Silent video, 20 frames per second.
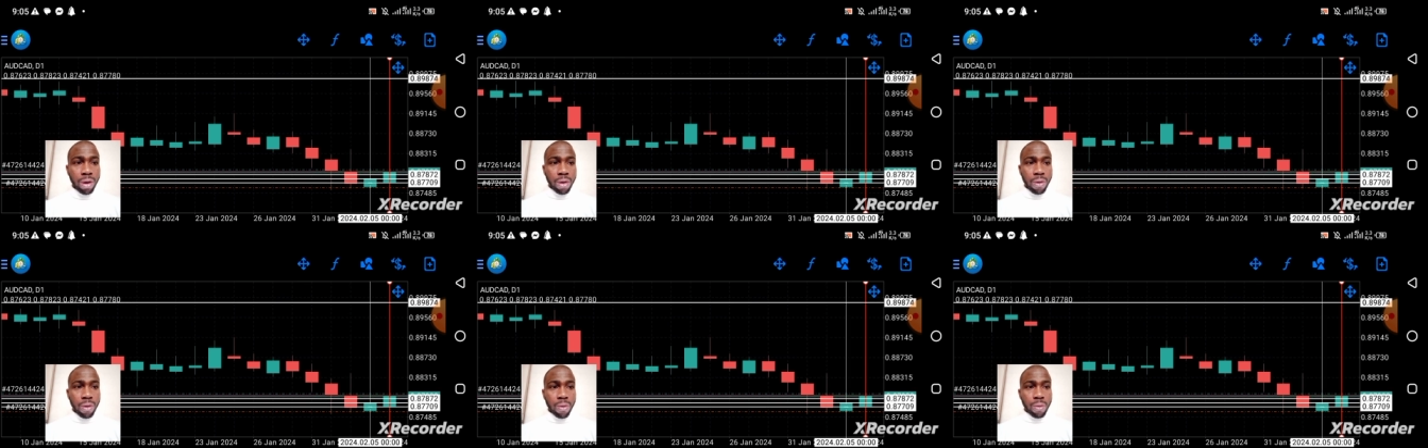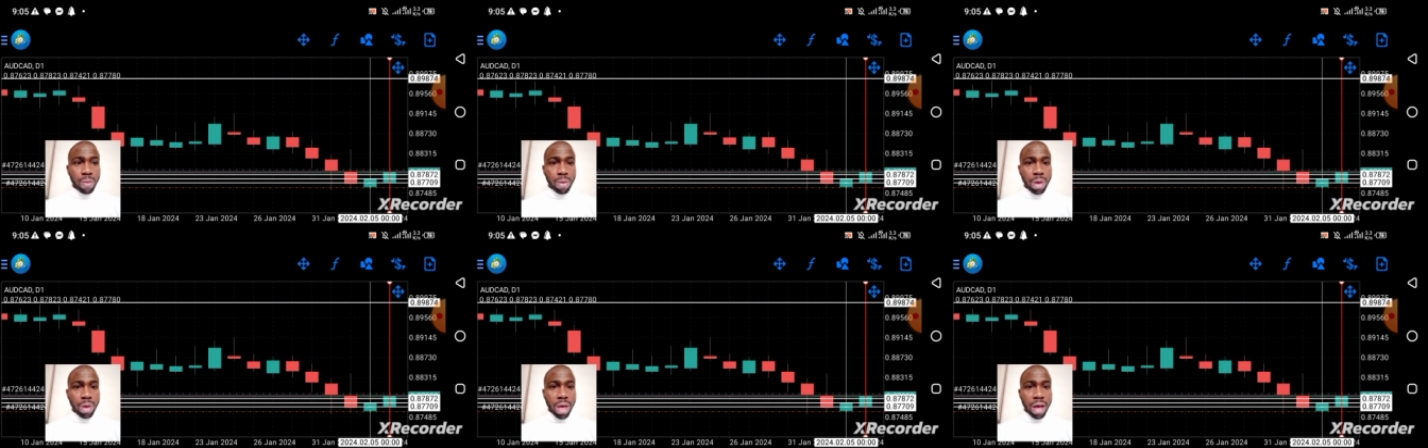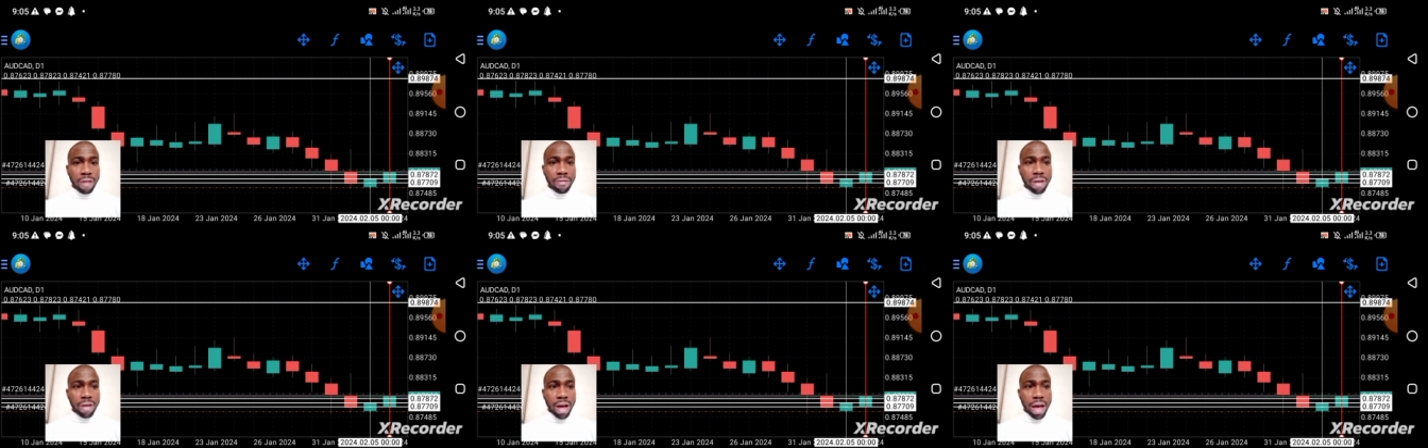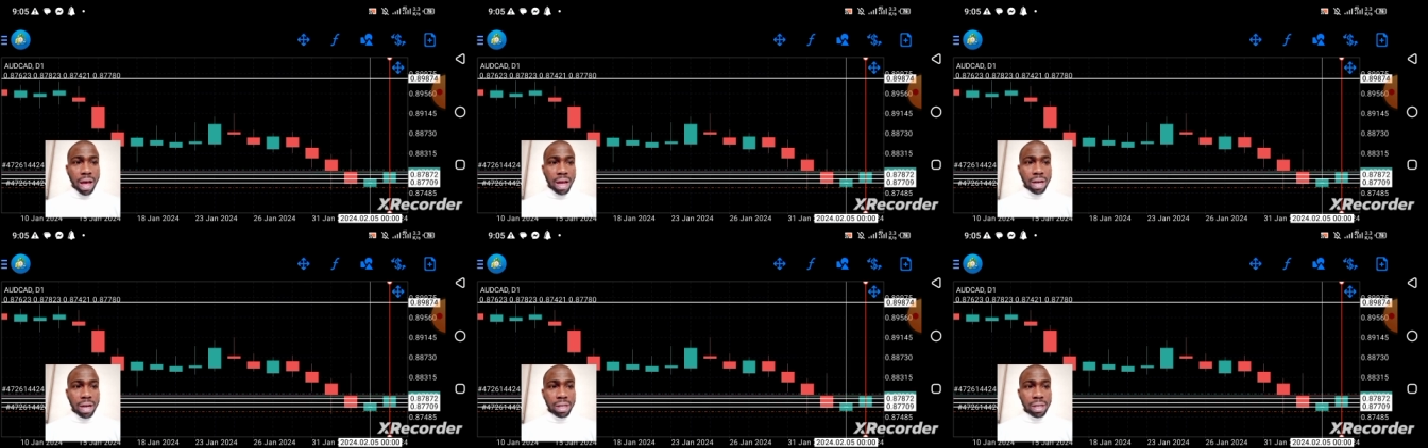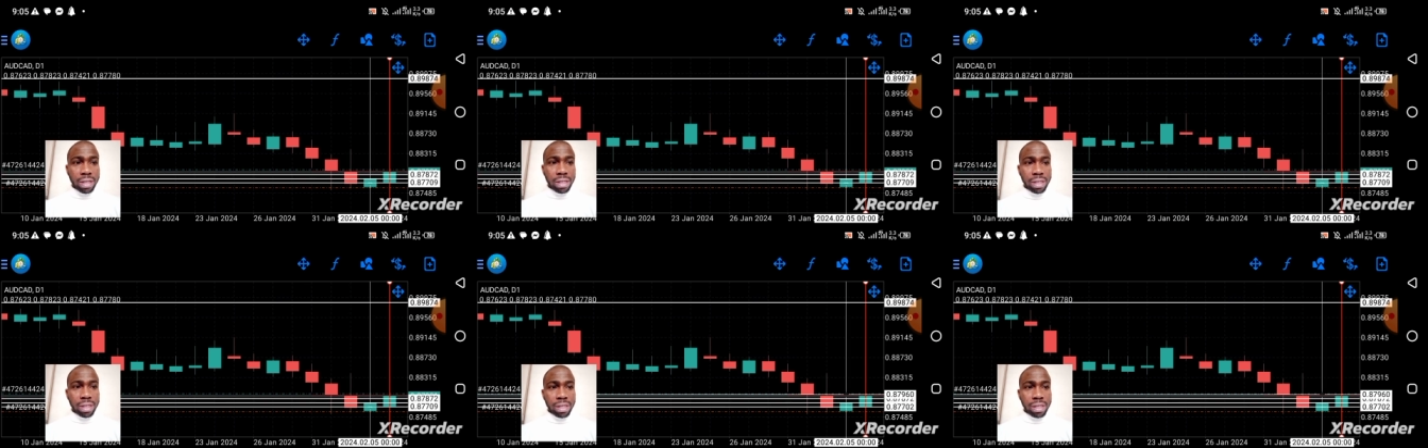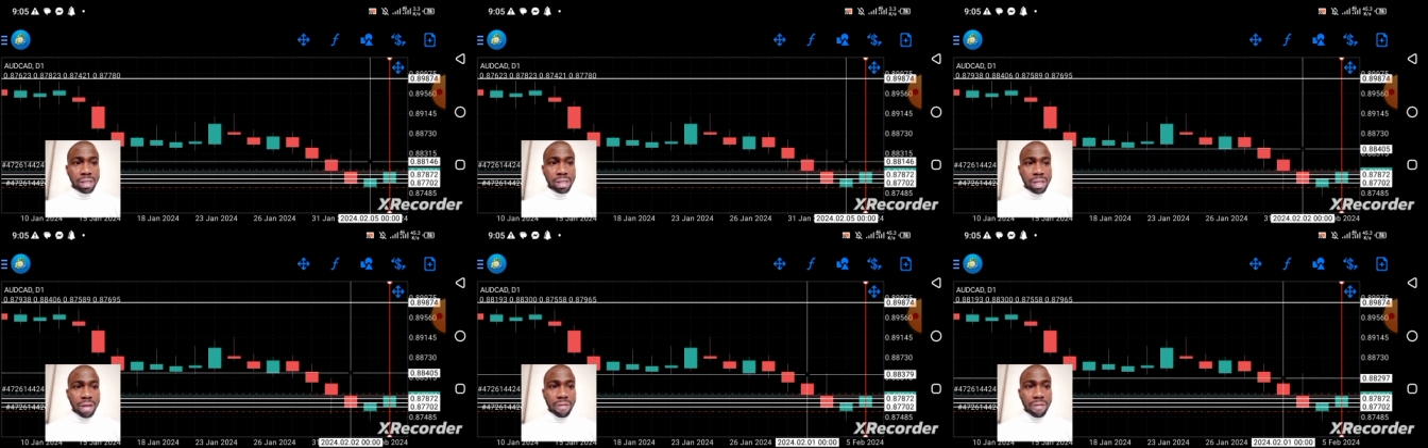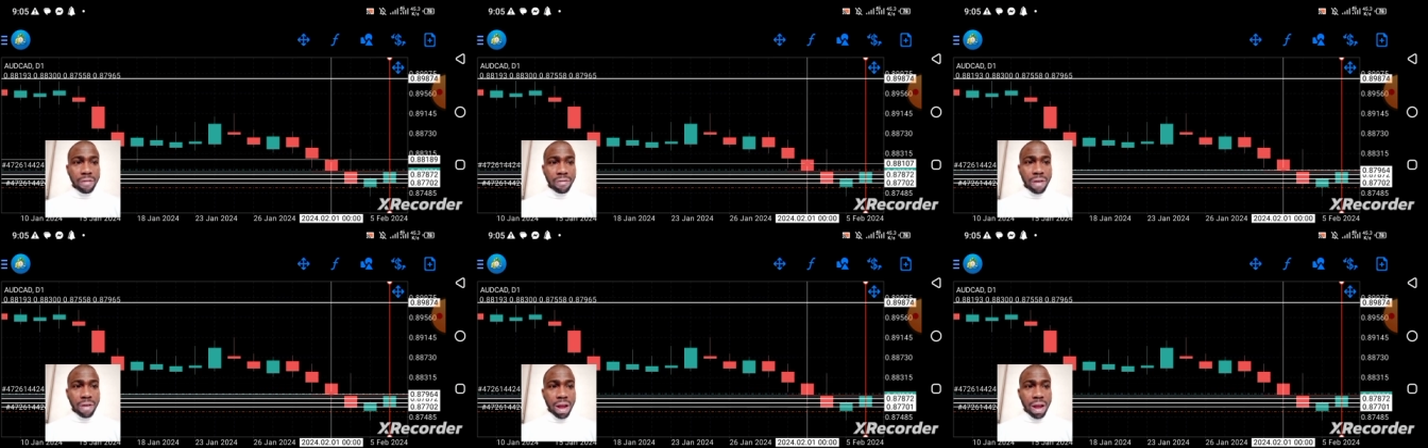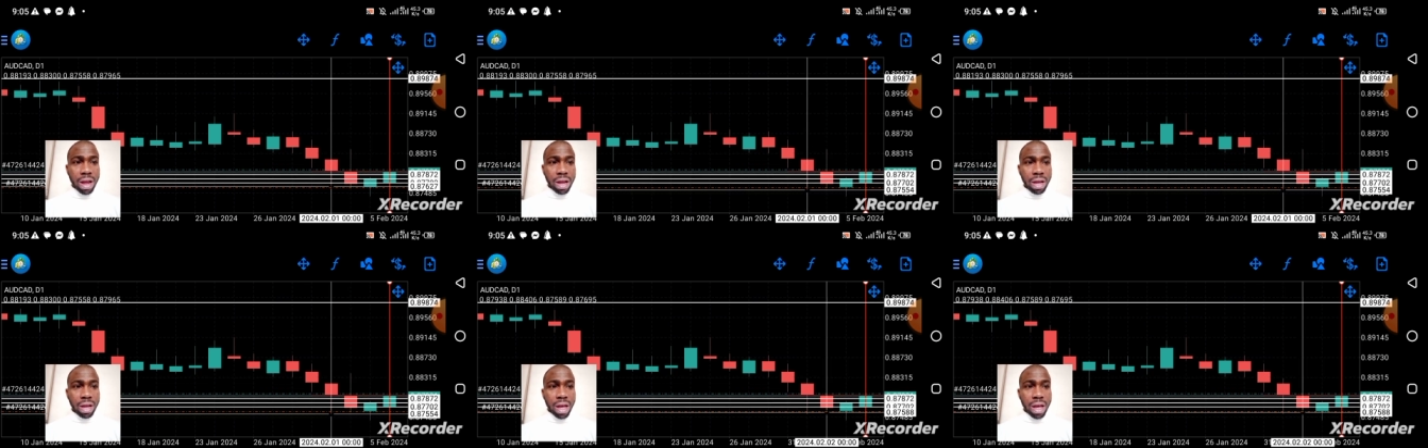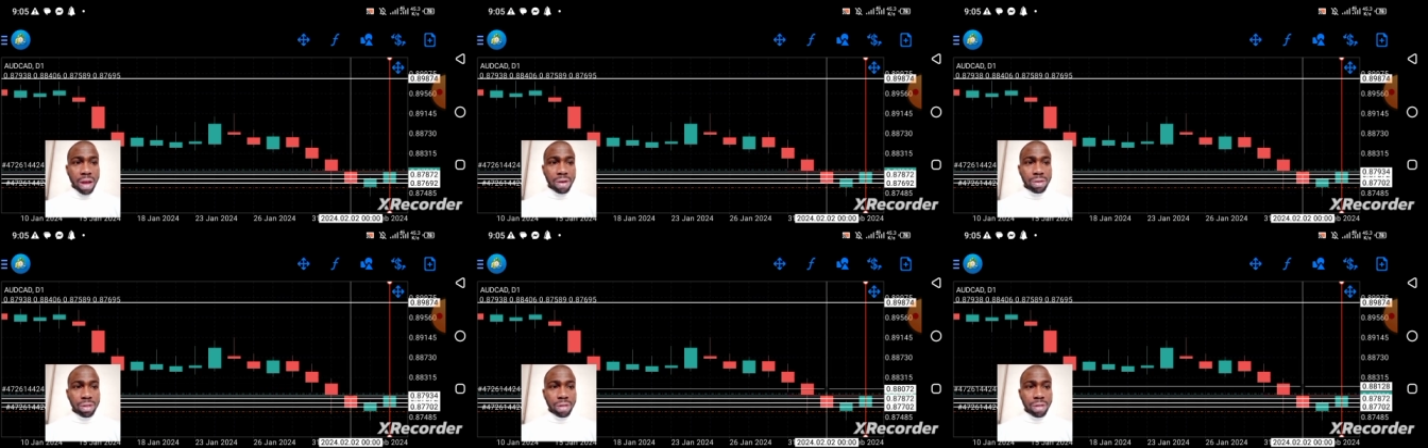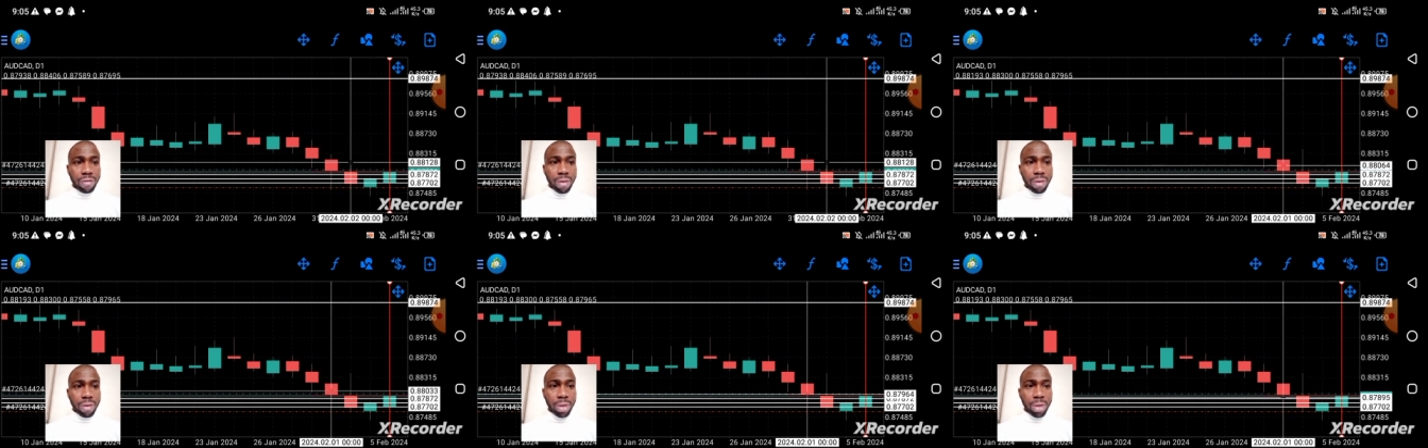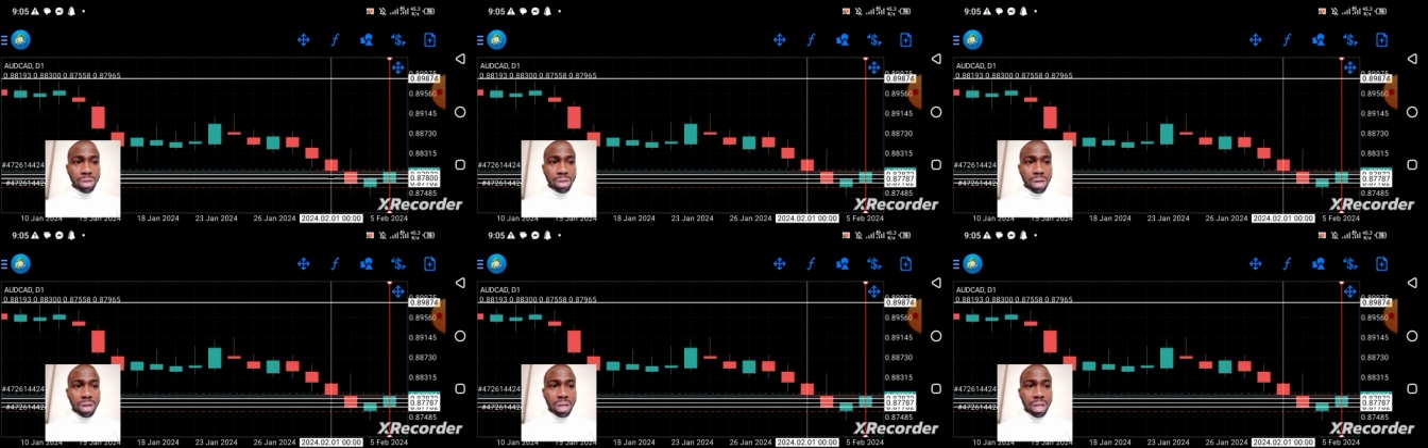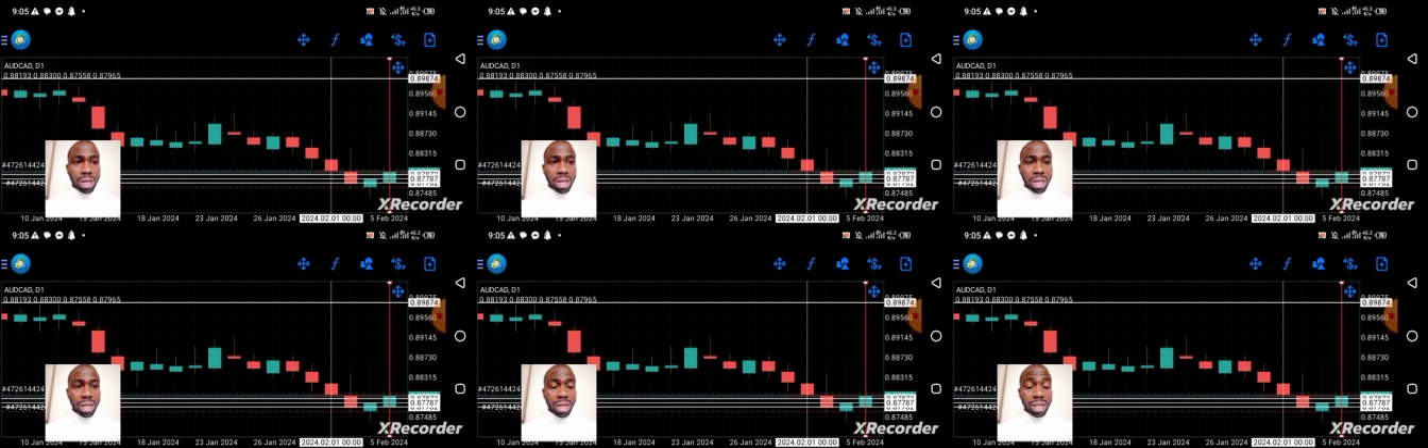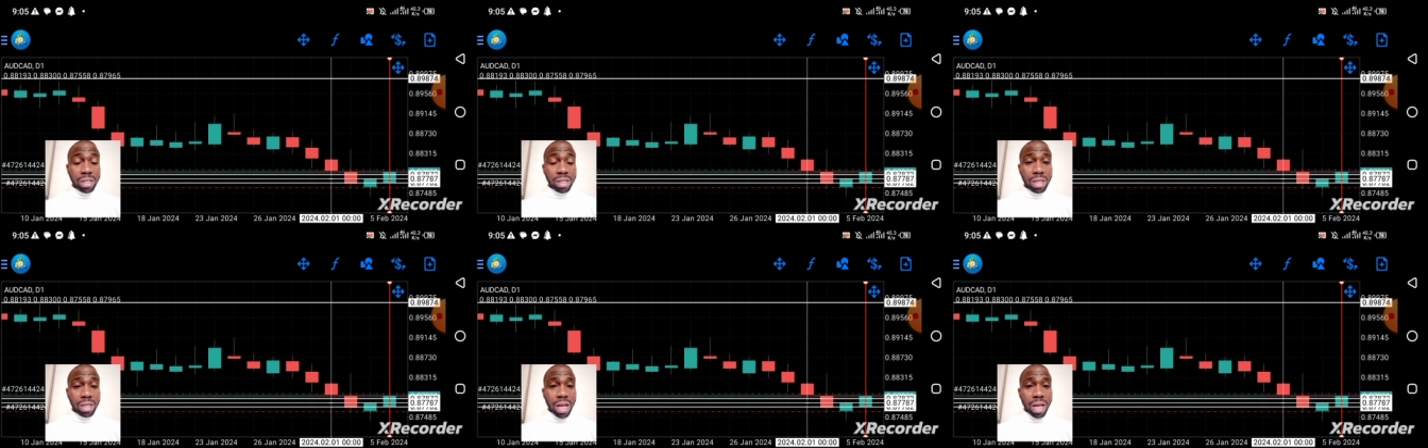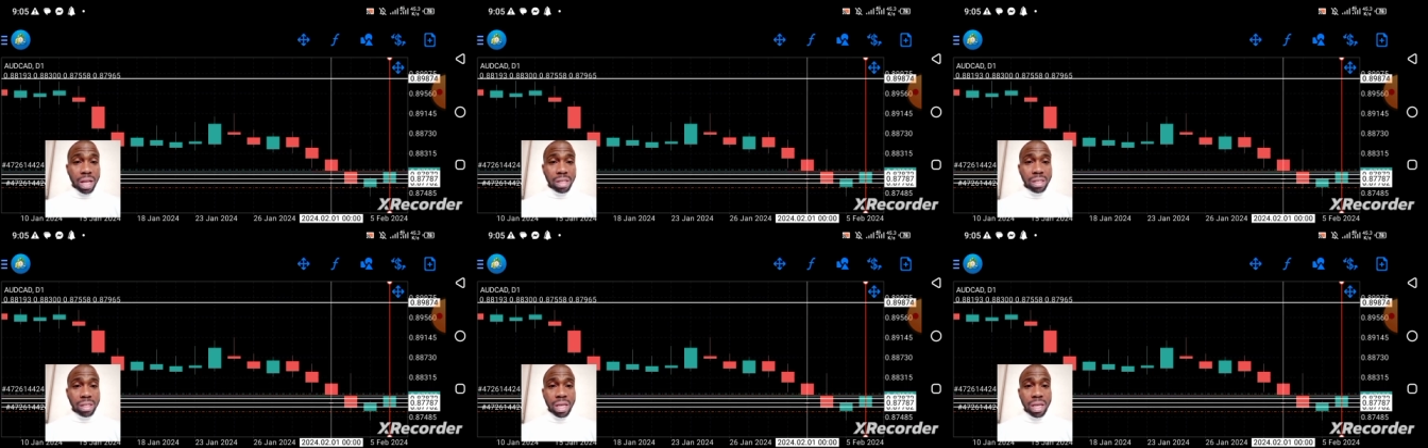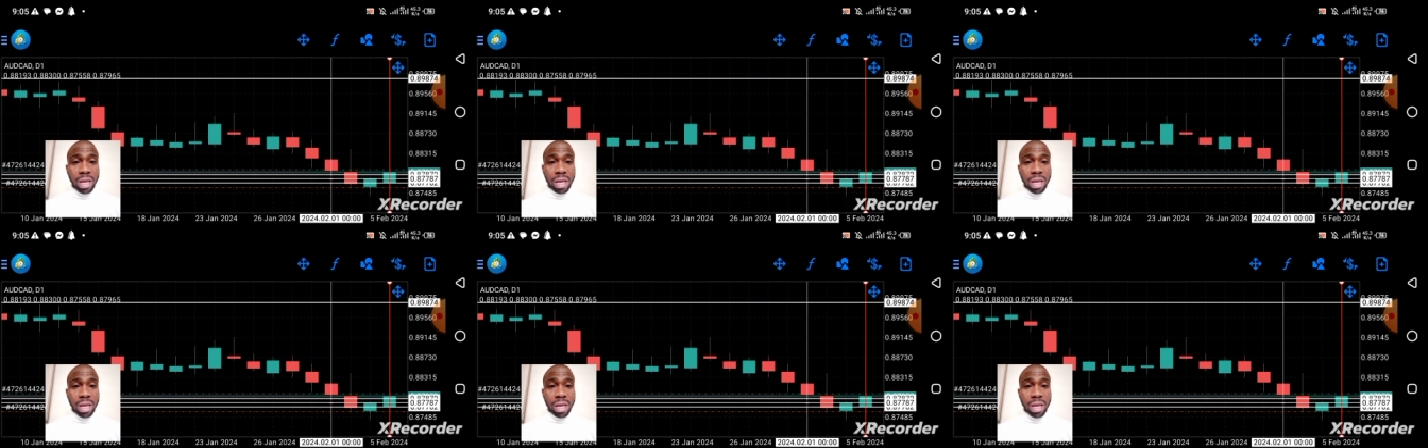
we have had several candles in formation indicating that